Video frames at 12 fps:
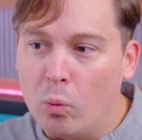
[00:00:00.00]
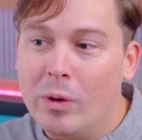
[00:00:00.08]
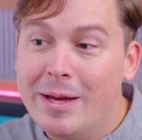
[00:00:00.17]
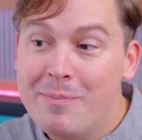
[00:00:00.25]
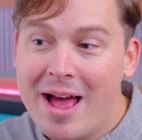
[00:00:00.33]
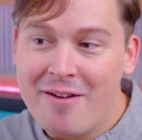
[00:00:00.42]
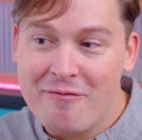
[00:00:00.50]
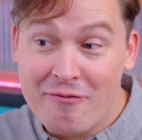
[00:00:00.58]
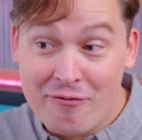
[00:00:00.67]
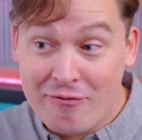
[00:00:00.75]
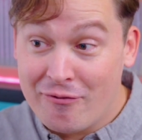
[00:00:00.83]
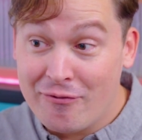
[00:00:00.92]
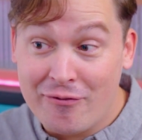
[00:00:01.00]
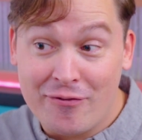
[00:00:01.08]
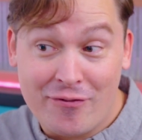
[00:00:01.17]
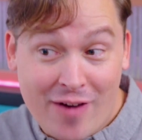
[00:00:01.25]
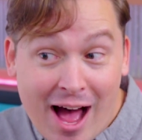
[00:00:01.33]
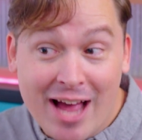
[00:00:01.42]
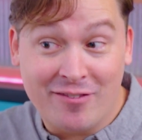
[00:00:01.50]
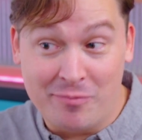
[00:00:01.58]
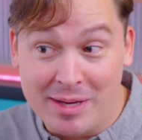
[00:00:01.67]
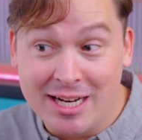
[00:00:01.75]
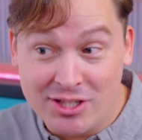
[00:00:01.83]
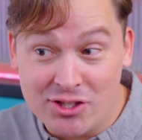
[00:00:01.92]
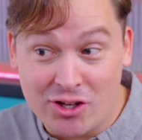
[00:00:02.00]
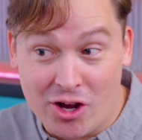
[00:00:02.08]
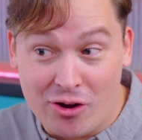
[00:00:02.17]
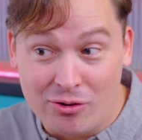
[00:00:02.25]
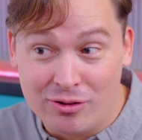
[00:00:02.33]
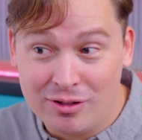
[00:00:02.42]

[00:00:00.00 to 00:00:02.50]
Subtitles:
We met 5 minutes ago.